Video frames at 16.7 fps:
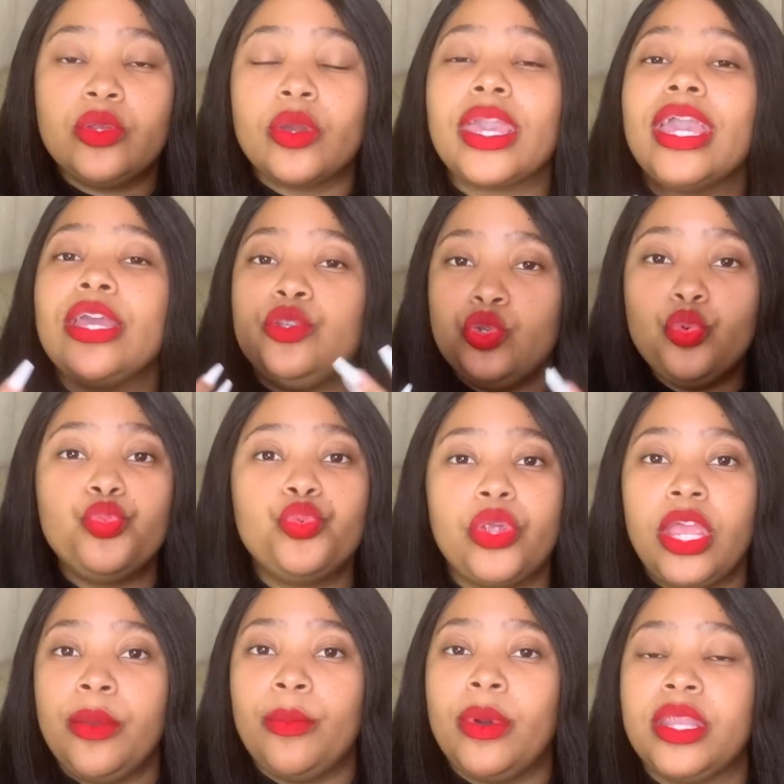Okay, I do
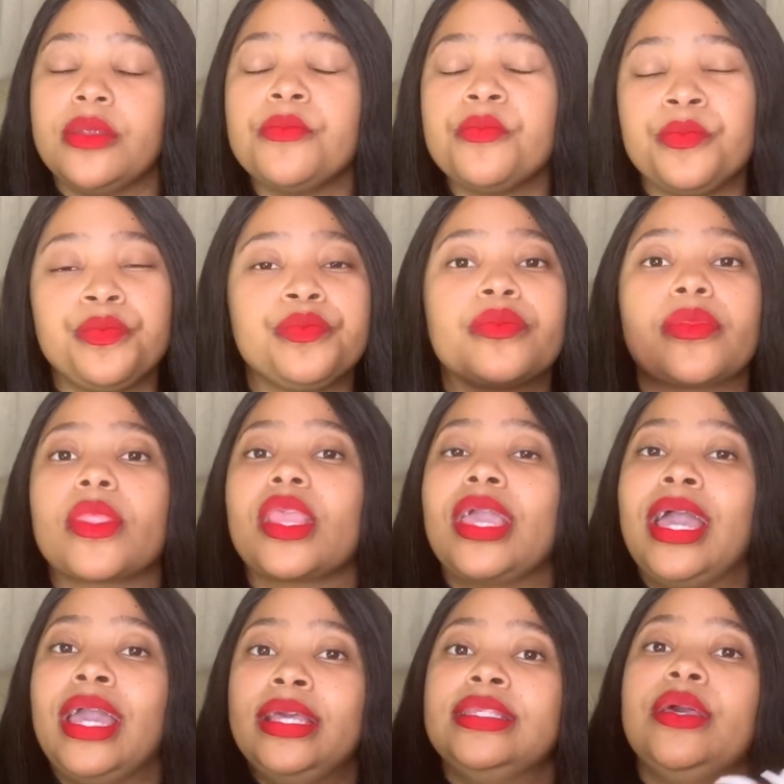pray, but
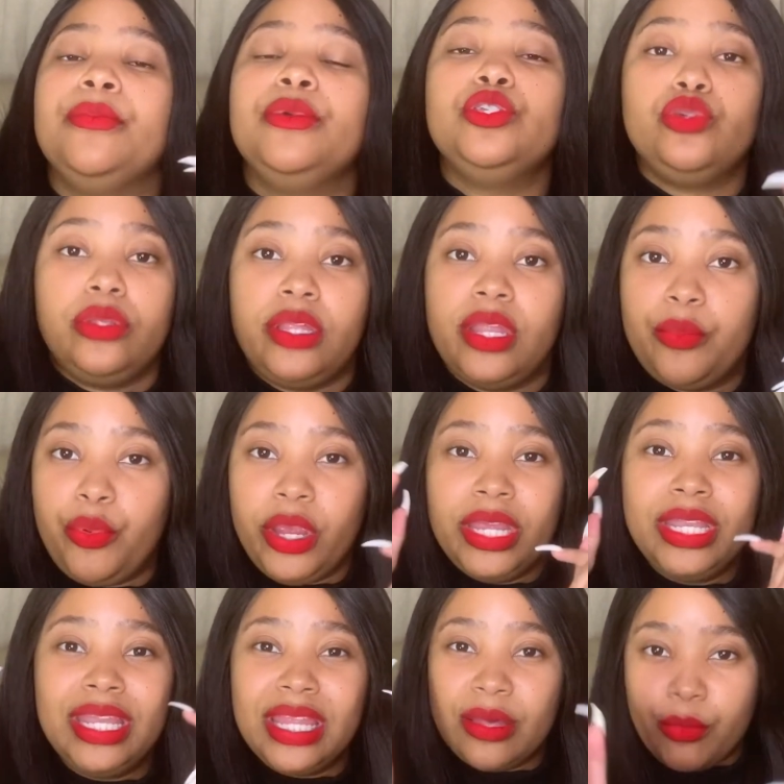guys, I made sure that I
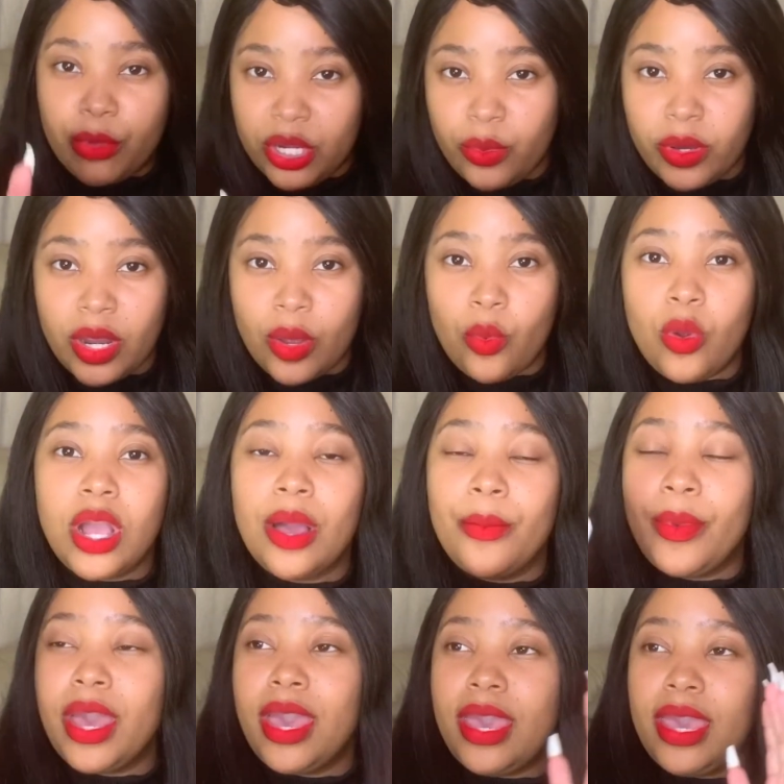prayed in the morning when I woke up,
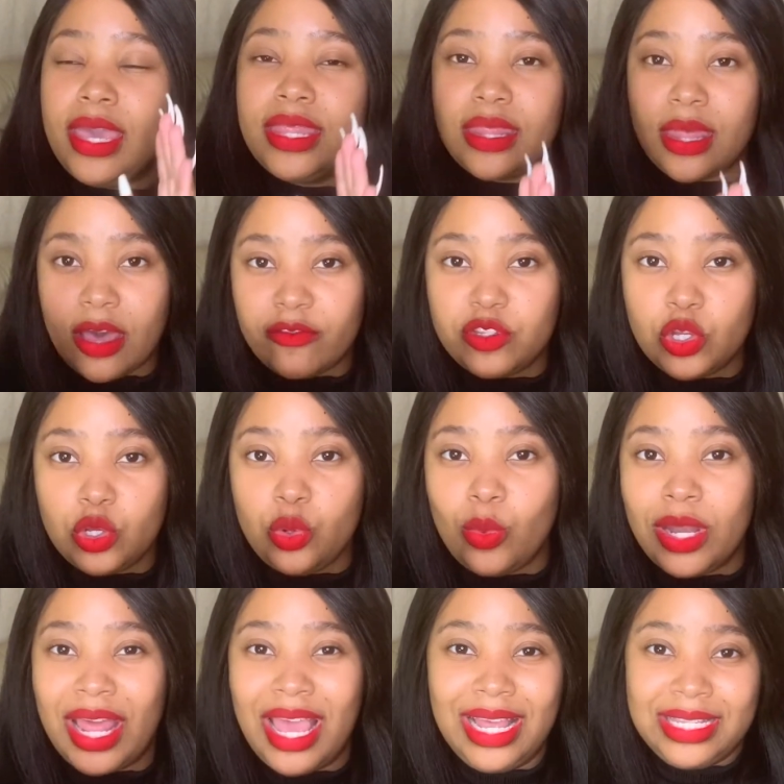in the afternoon
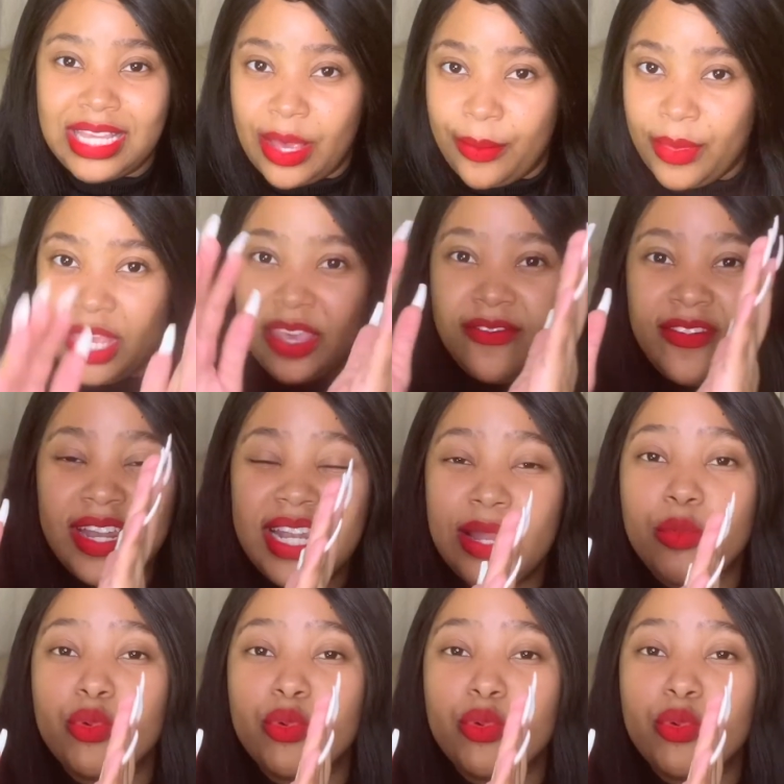when I had time, even I